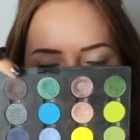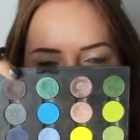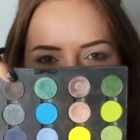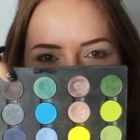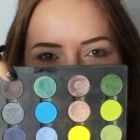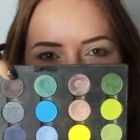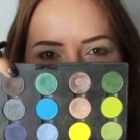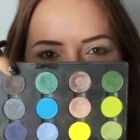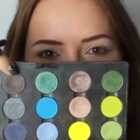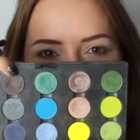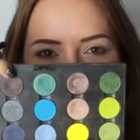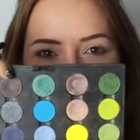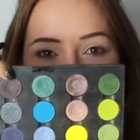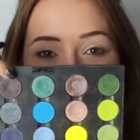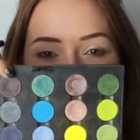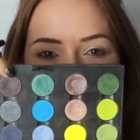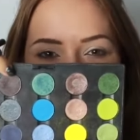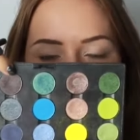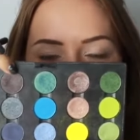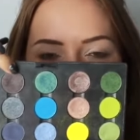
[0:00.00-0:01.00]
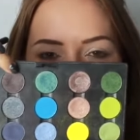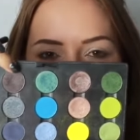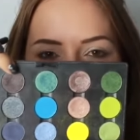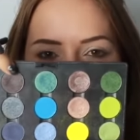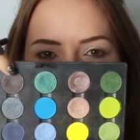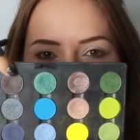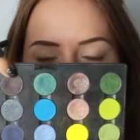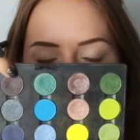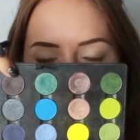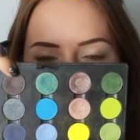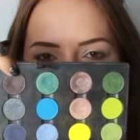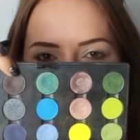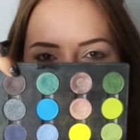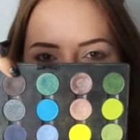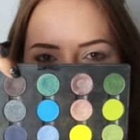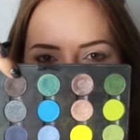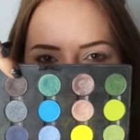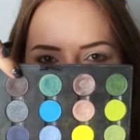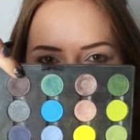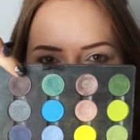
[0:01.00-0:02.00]
Next I'm using Smut
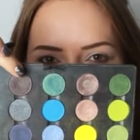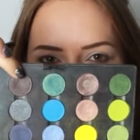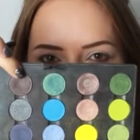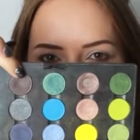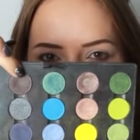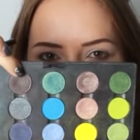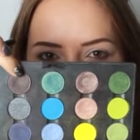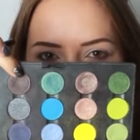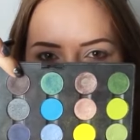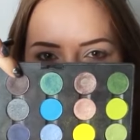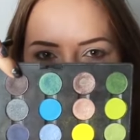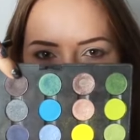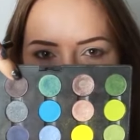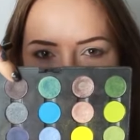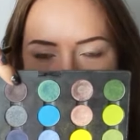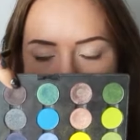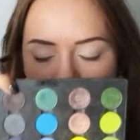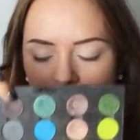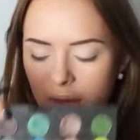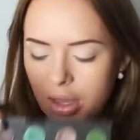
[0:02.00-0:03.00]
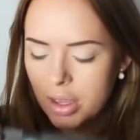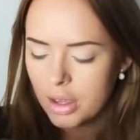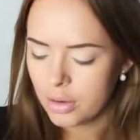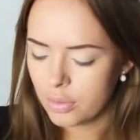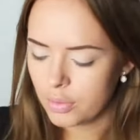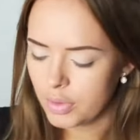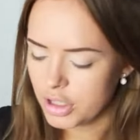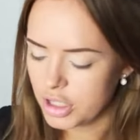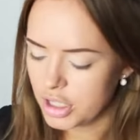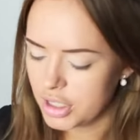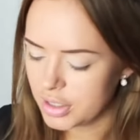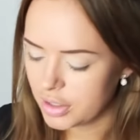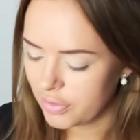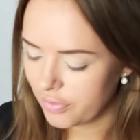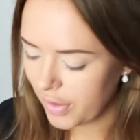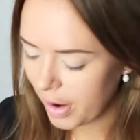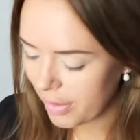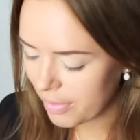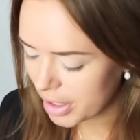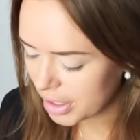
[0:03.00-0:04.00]
eyeshadow from MAC, which is a
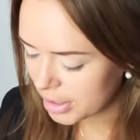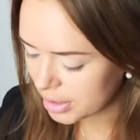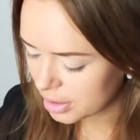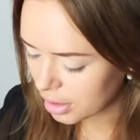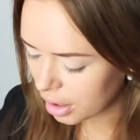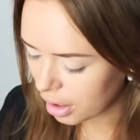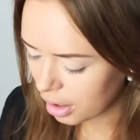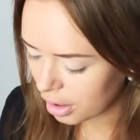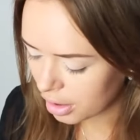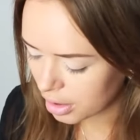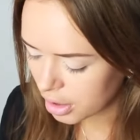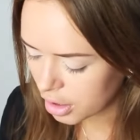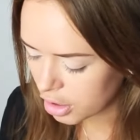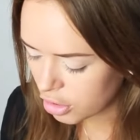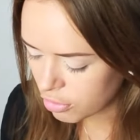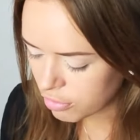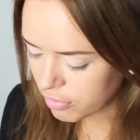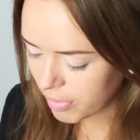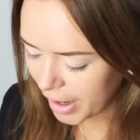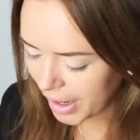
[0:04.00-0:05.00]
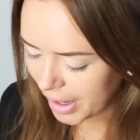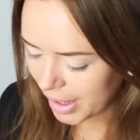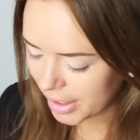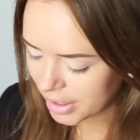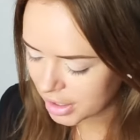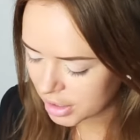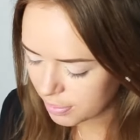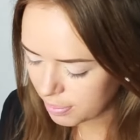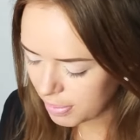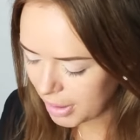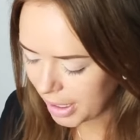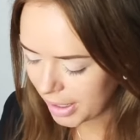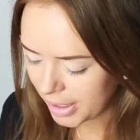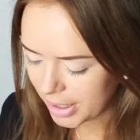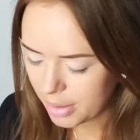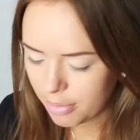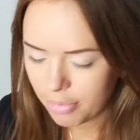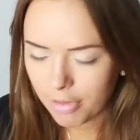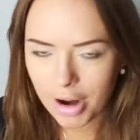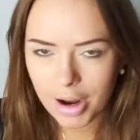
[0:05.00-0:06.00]
very dark greyish
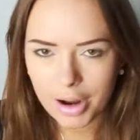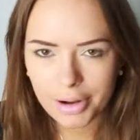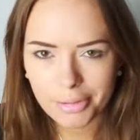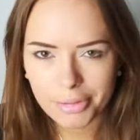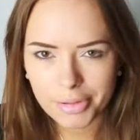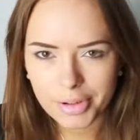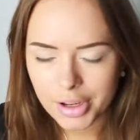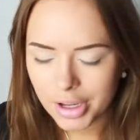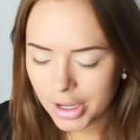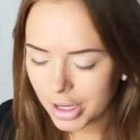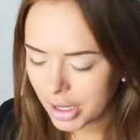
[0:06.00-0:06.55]
blacky brown